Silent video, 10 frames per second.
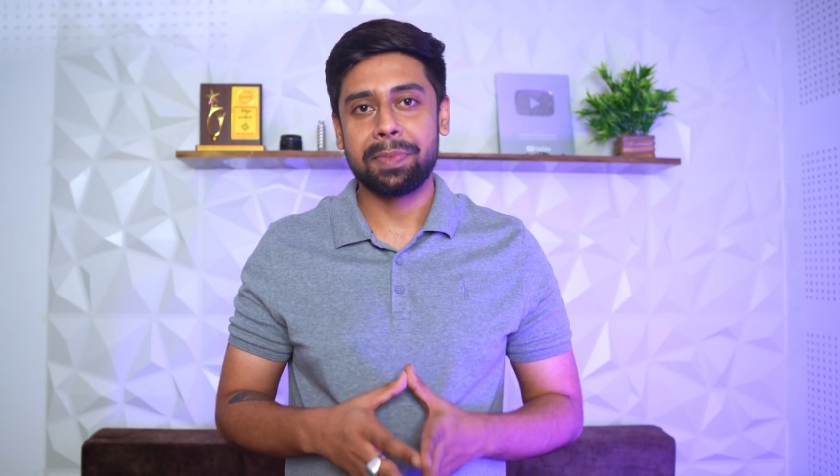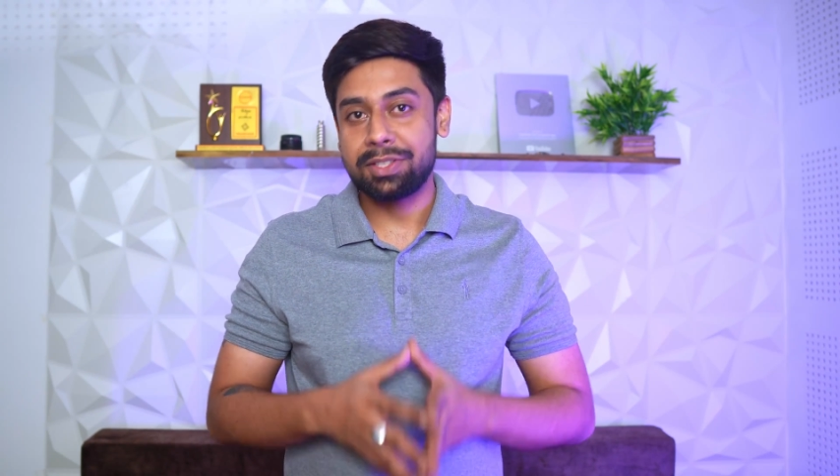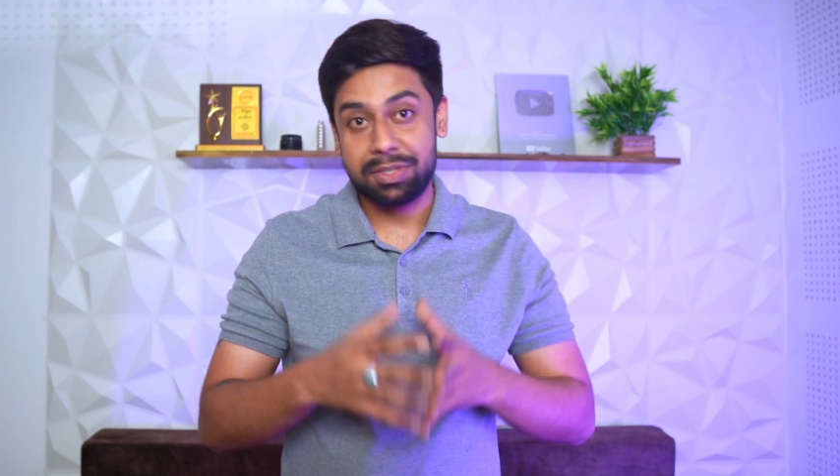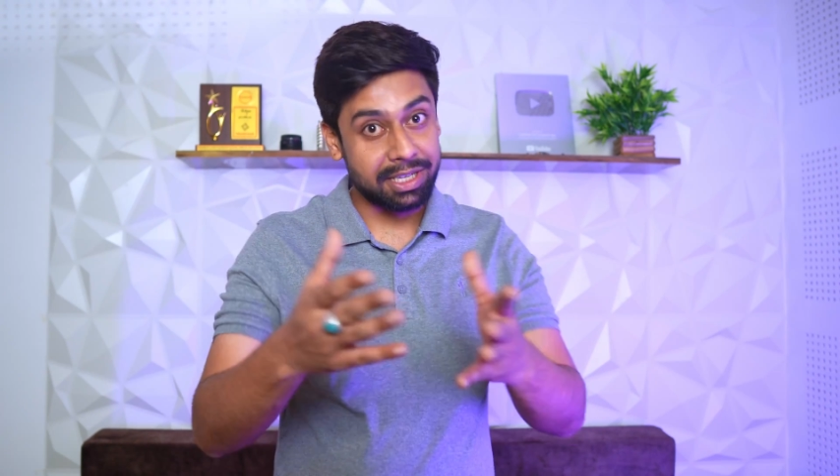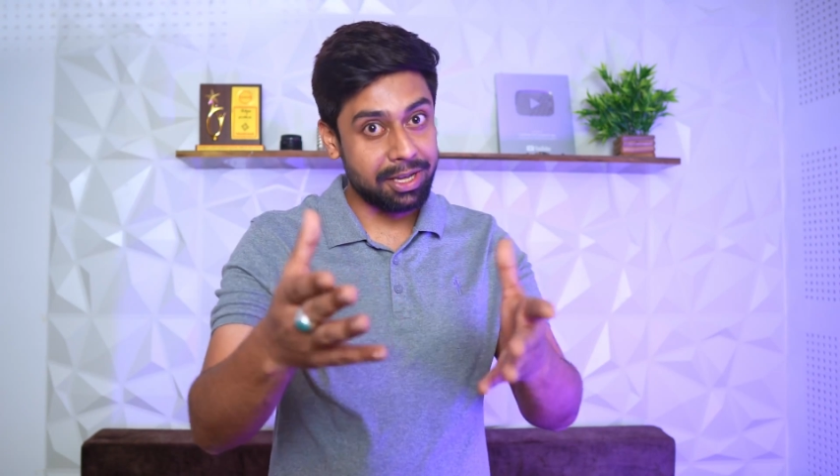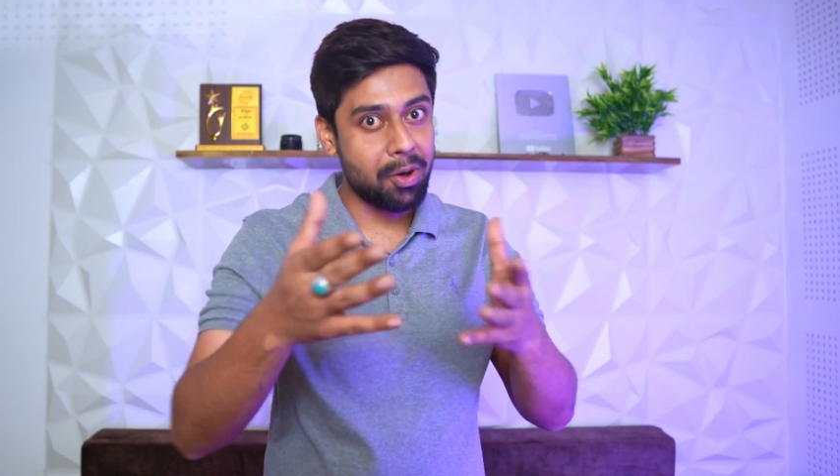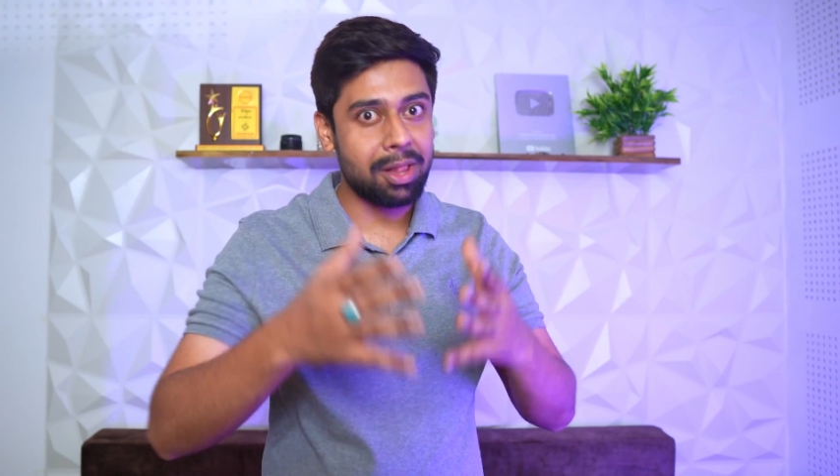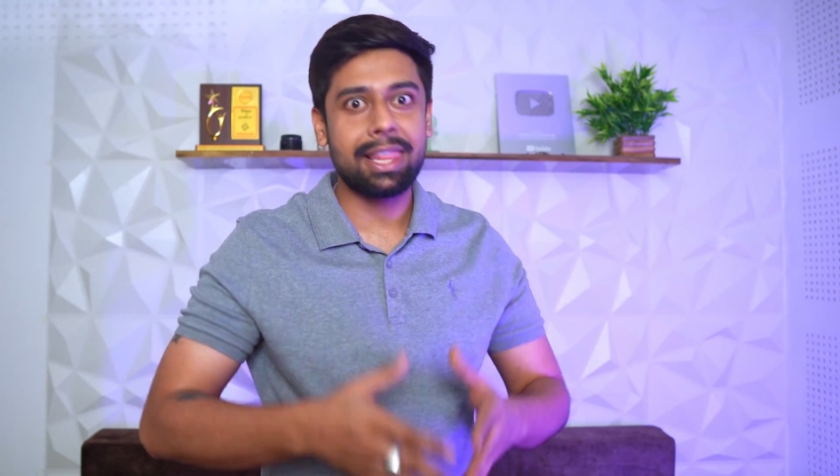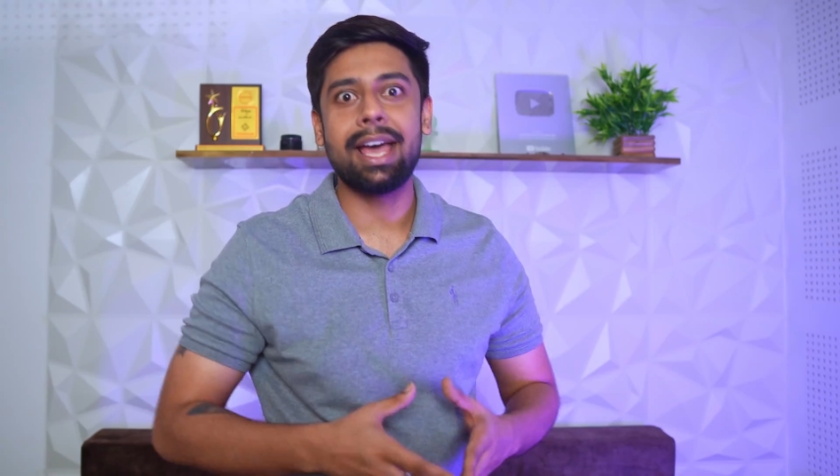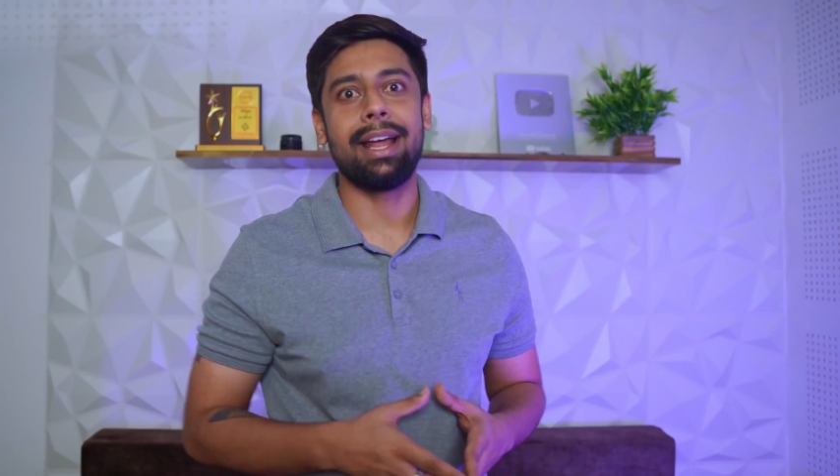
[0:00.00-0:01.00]
So see you
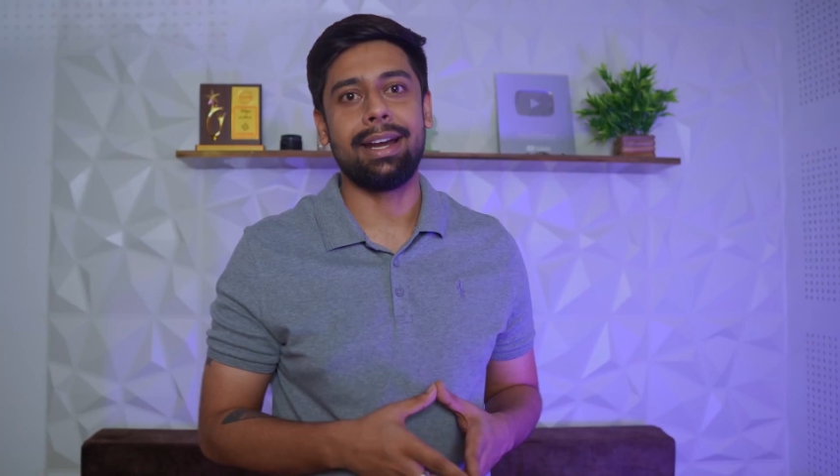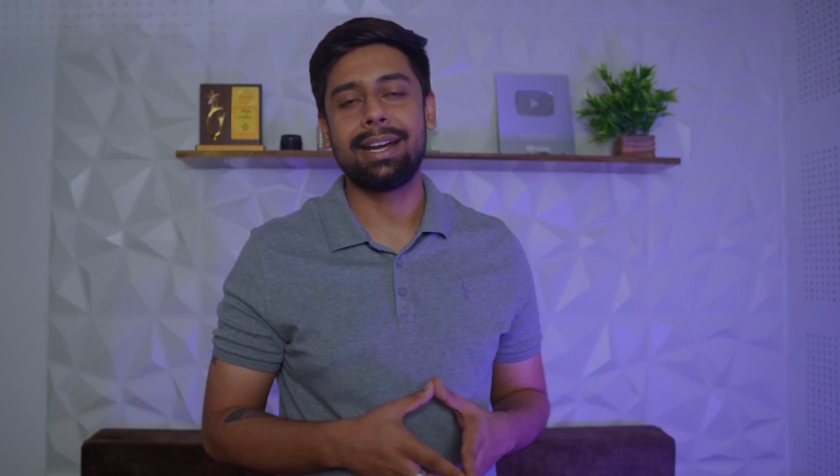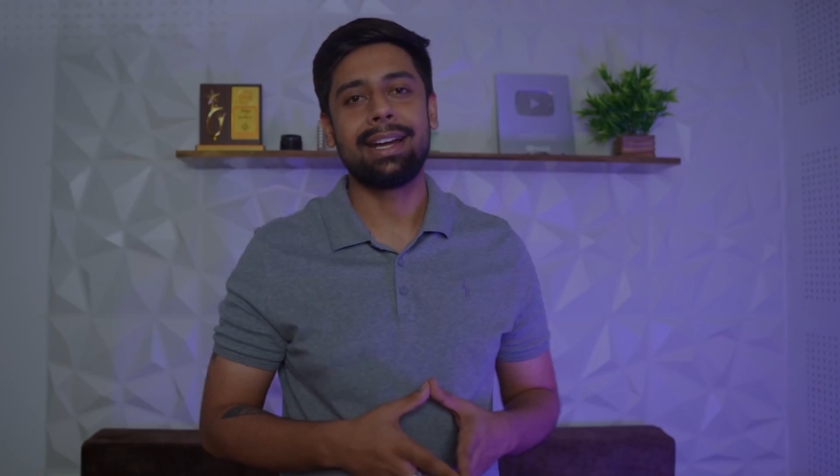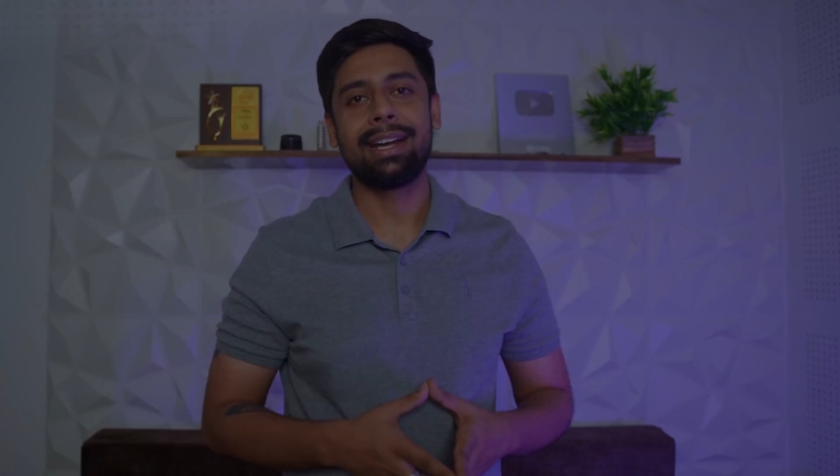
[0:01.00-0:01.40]
all there.